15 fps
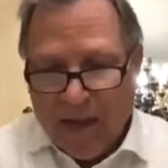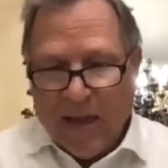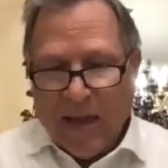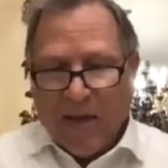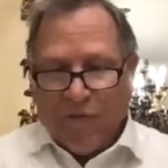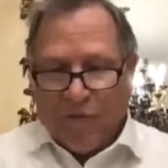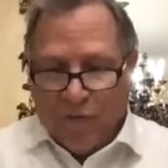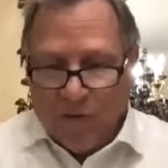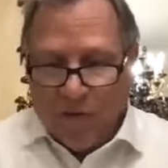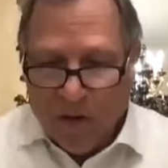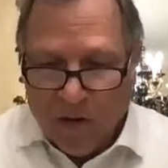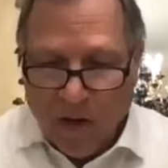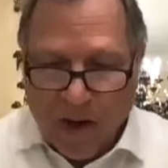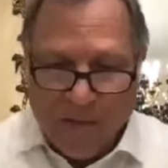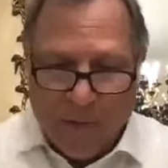If
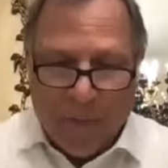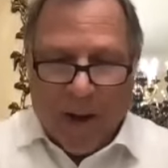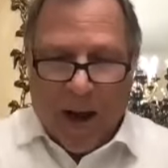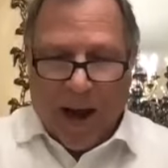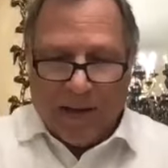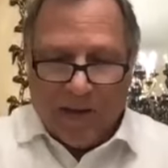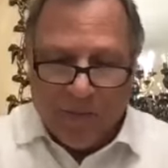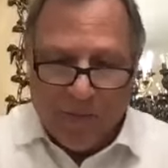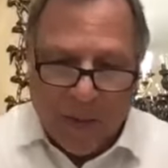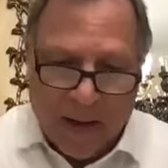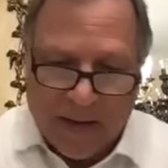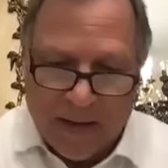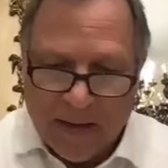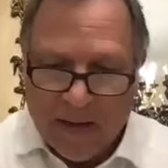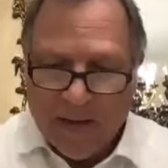you have a pile of
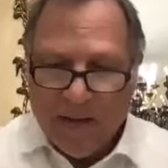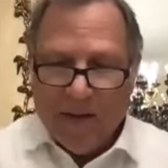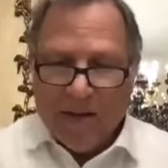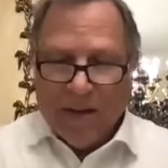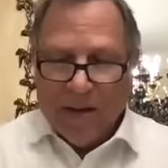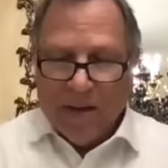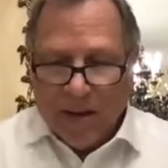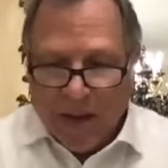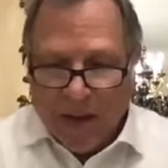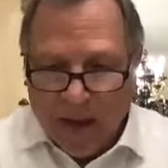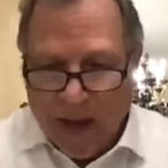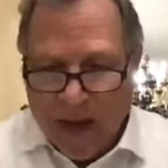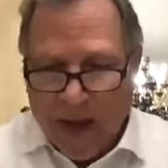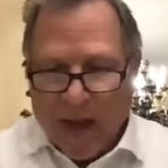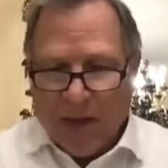money
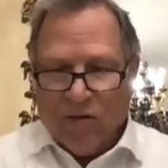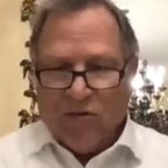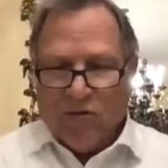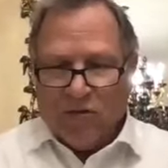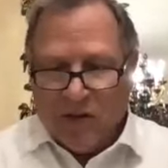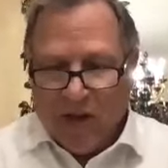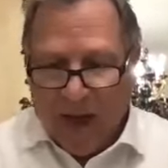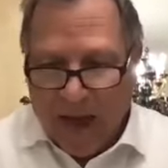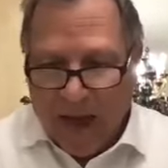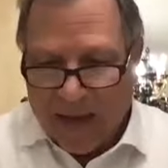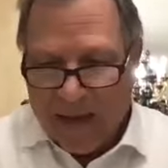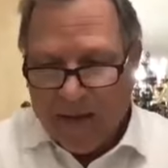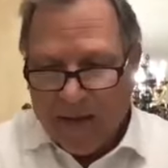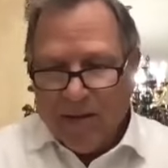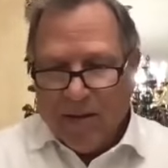and you say,